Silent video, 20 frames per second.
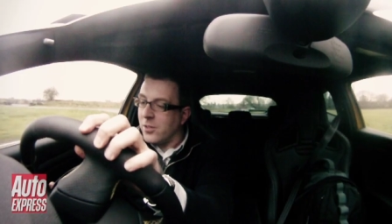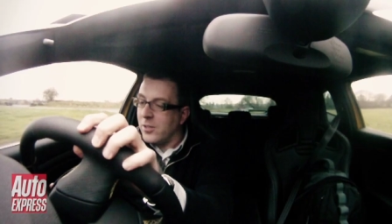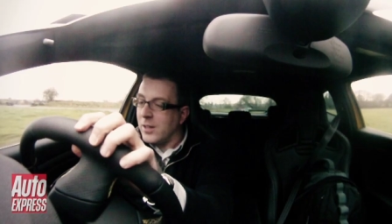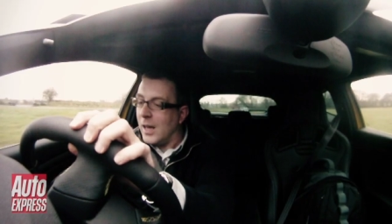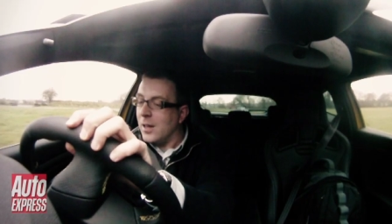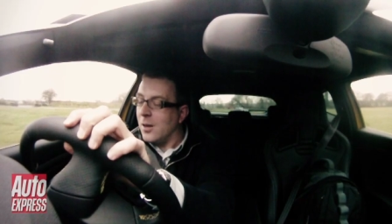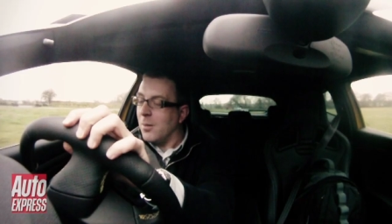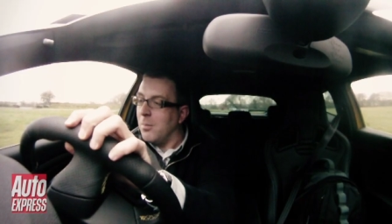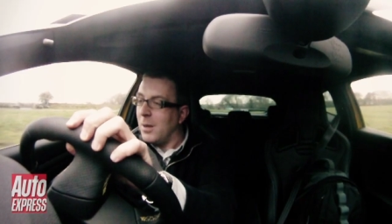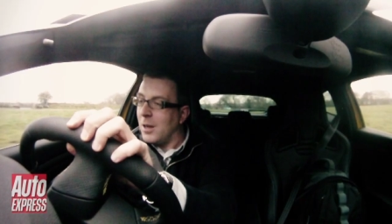the
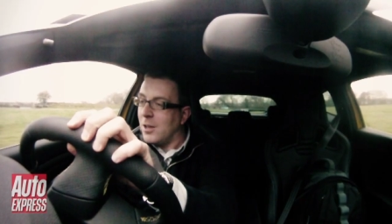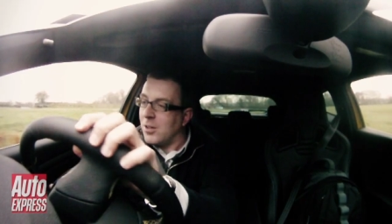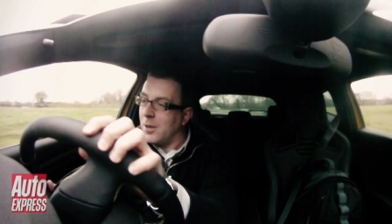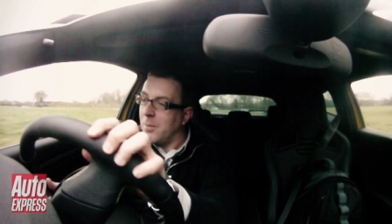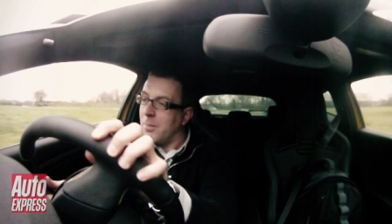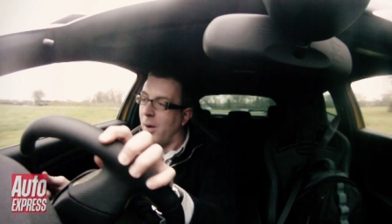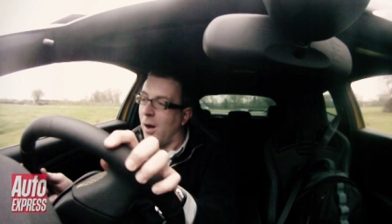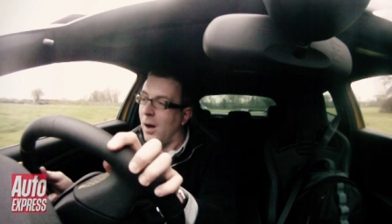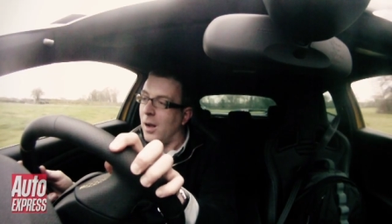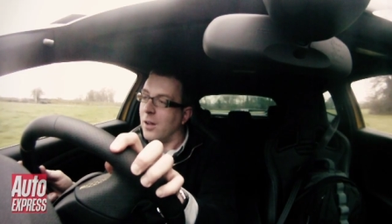standard
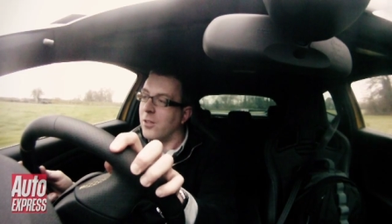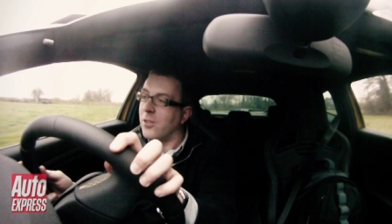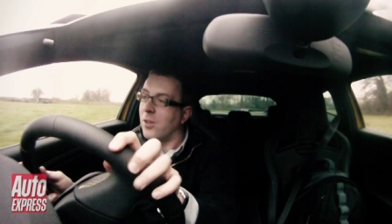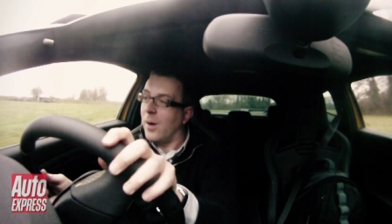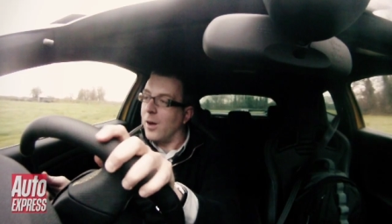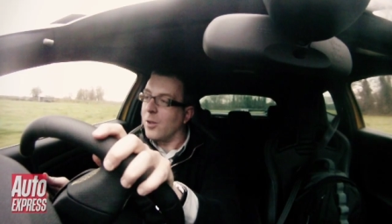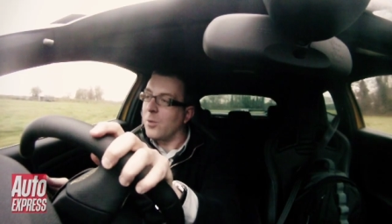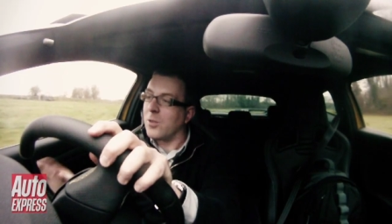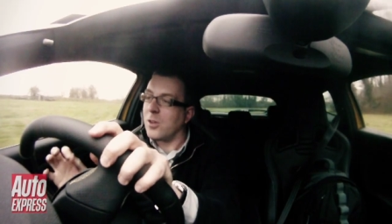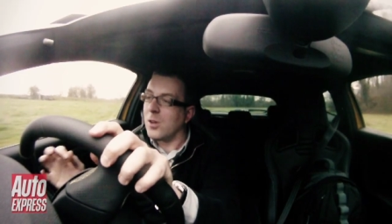Michelin
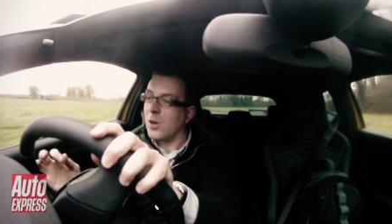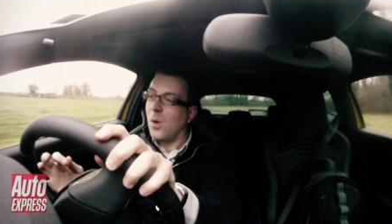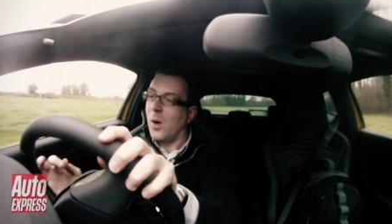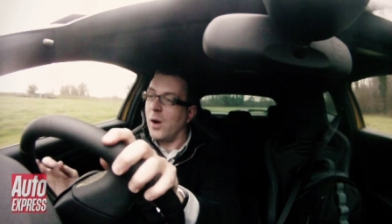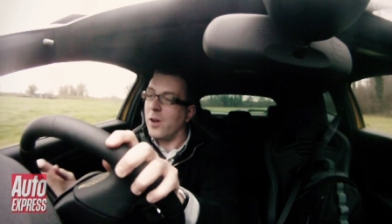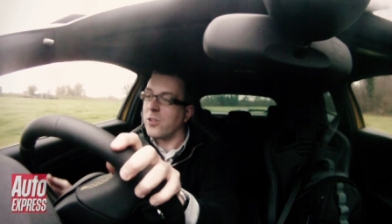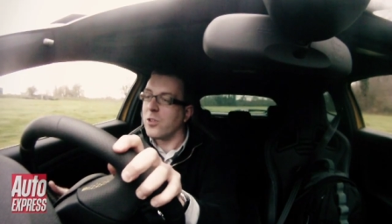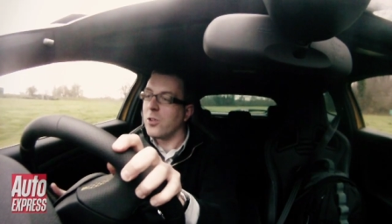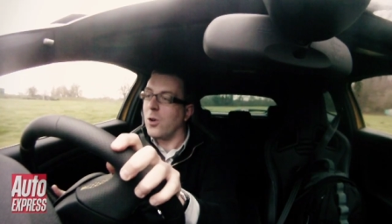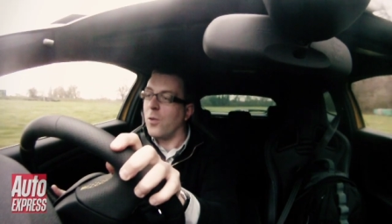pilot tyres, which are
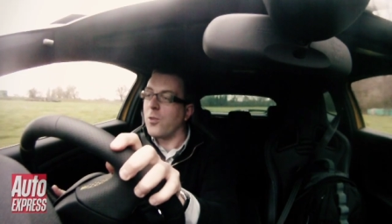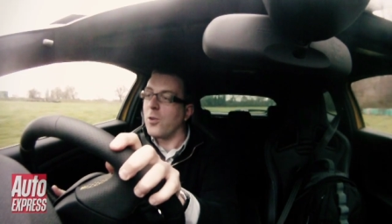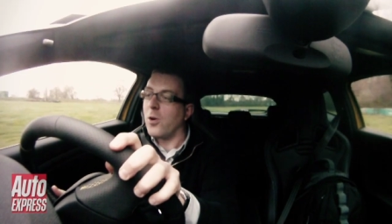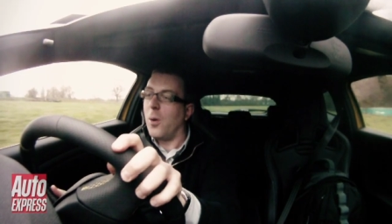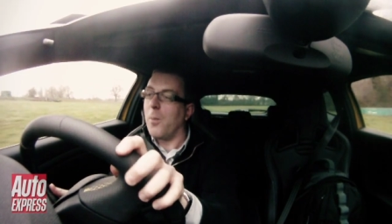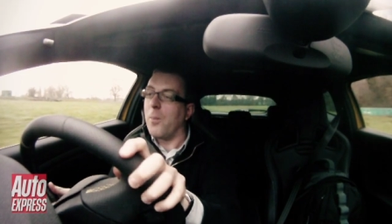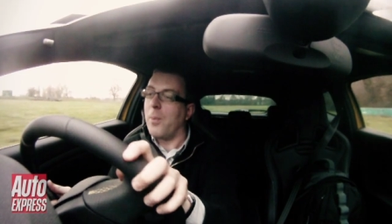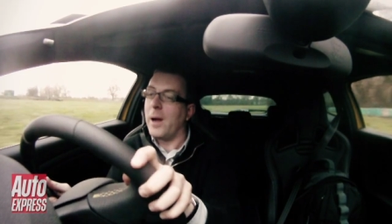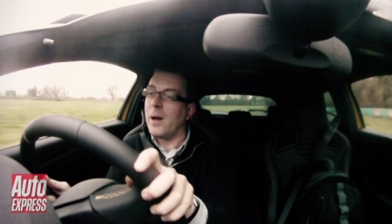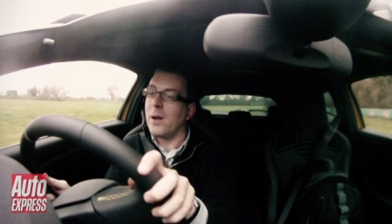quite a soft
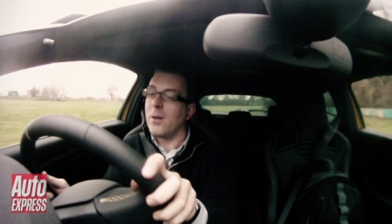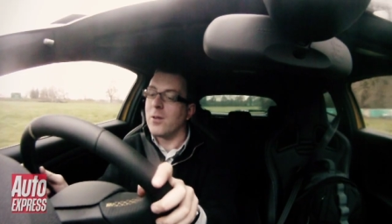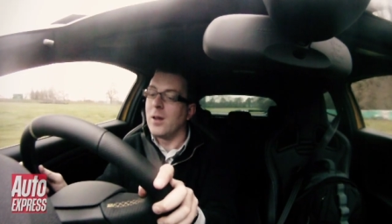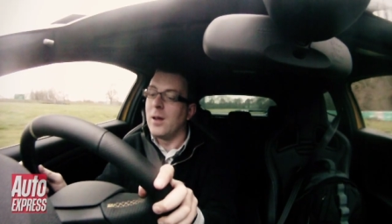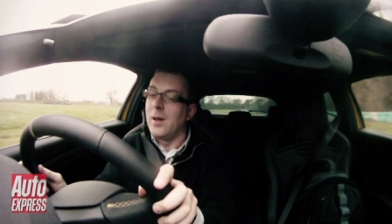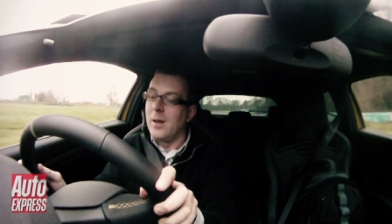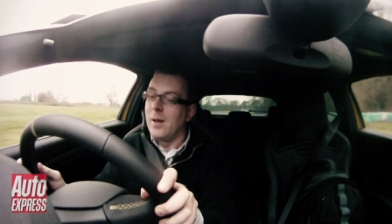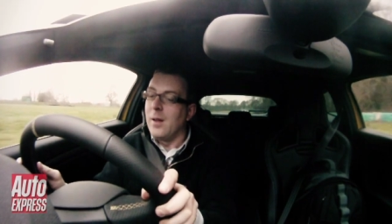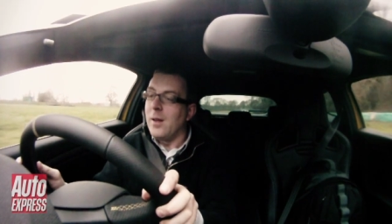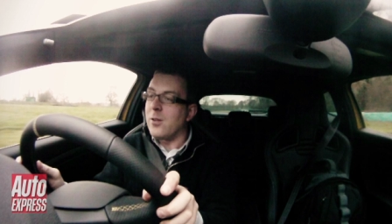
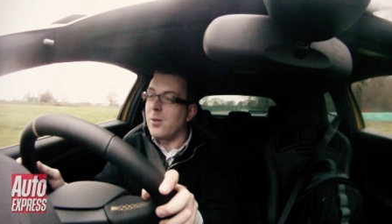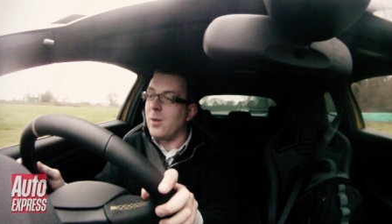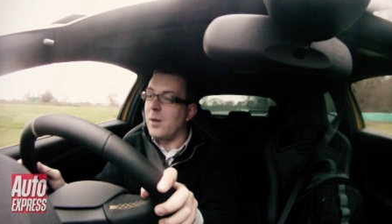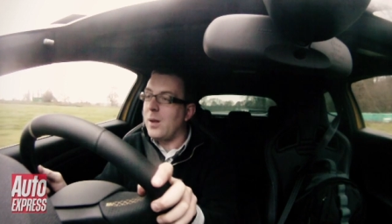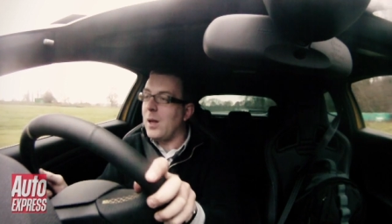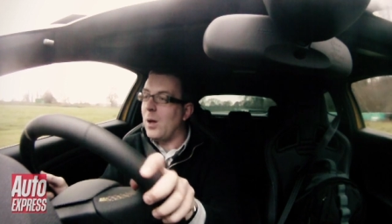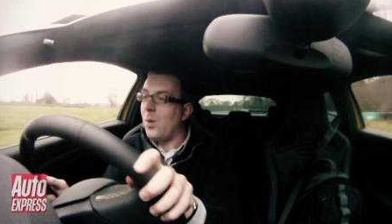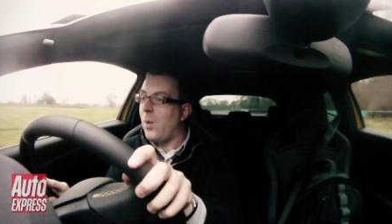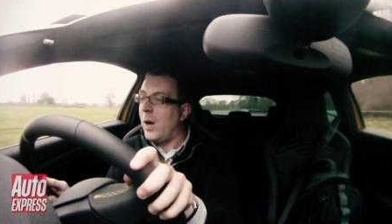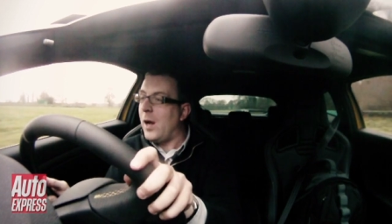compound. So
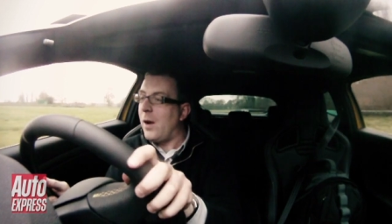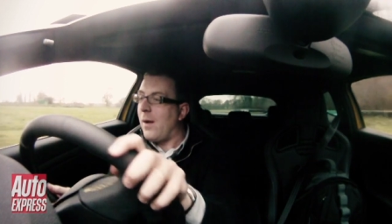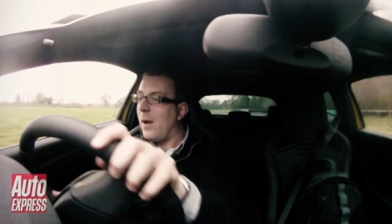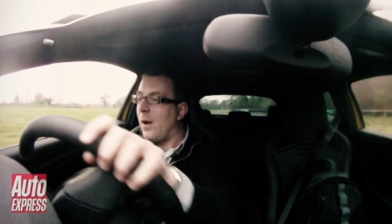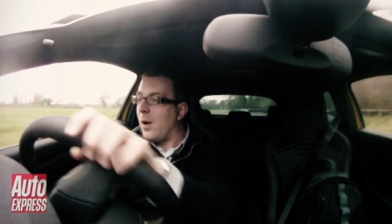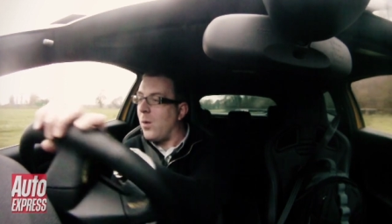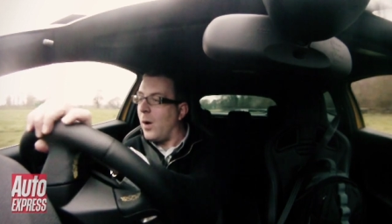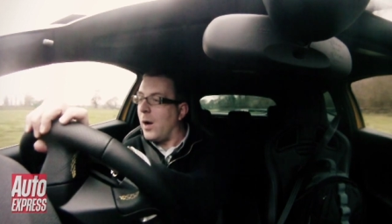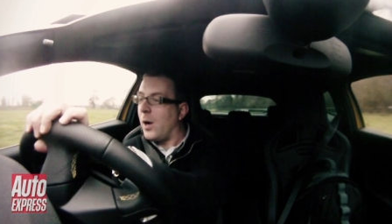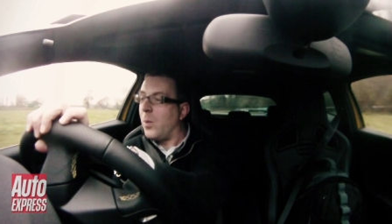although they
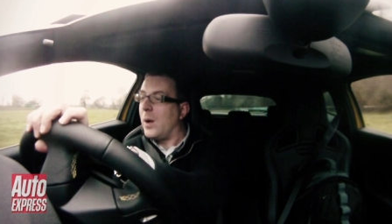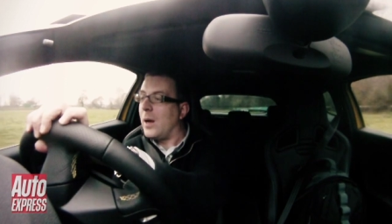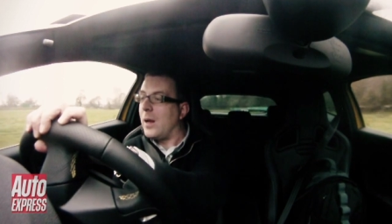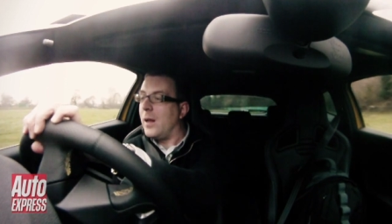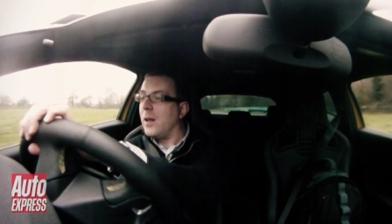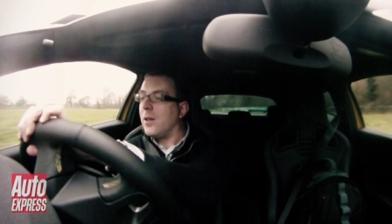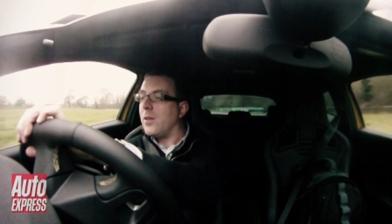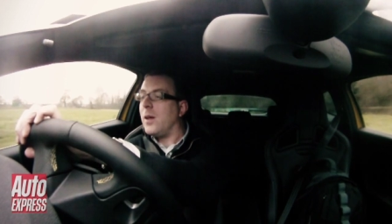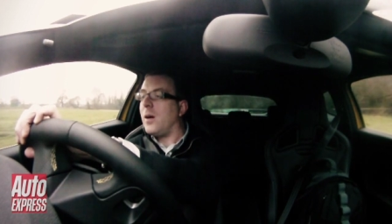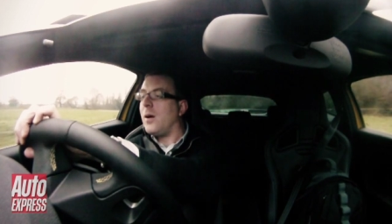wear out quite
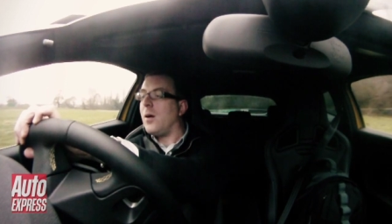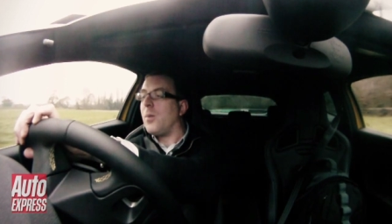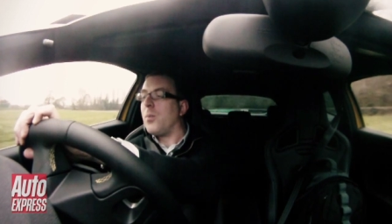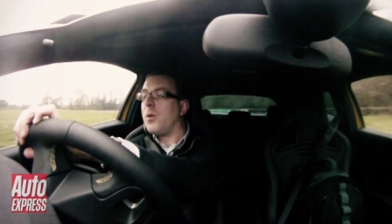quickly, they